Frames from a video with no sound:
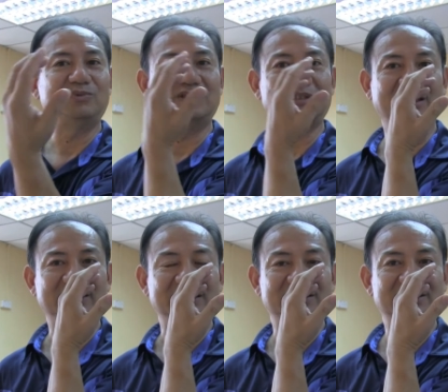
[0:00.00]
reach like
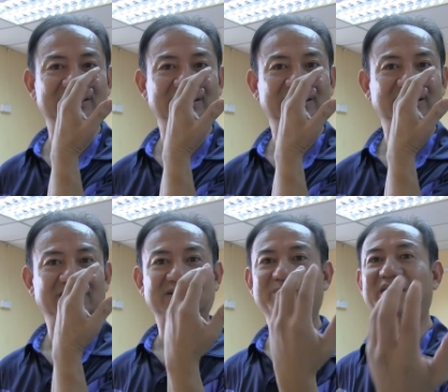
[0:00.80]
this.
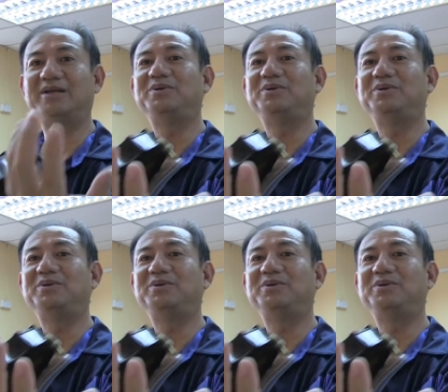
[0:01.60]
So many